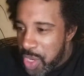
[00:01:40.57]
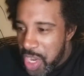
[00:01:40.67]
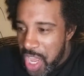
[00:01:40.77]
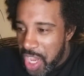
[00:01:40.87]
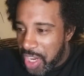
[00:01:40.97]

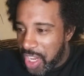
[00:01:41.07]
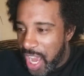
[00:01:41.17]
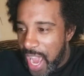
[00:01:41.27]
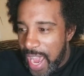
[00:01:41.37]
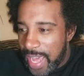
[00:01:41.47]
Nigga,
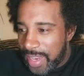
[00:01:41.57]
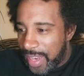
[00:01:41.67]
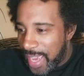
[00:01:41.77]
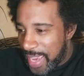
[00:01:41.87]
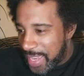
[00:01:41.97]
I
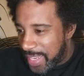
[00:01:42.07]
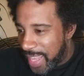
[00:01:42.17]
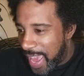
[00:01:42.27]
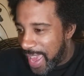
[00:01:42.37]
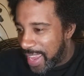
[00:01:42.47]
like
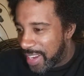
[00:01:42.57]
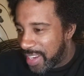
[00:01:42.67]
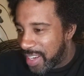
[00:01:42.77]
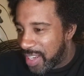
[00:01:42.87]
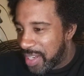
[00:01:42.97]
that.
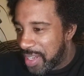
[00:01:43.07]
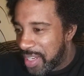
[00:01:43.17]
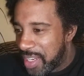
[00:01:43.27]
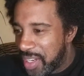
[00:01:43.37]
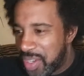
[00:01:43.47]

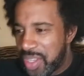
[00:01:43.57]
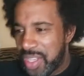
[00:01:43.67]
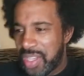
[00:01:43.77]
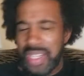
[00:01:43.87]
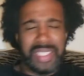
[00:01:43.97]

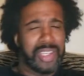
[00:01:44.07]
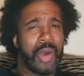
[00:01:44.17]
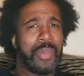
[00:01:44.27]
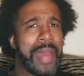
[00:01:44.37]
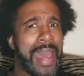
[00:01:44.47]
Let's
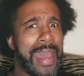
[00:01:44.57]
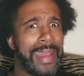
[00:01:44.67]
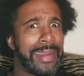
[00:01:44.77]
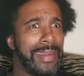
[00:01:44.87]
go back.